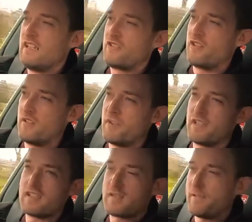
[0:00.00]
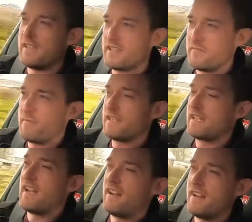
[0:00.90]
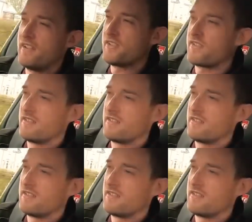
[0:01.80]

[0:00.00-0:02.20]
Solid mounted suspension, big tires.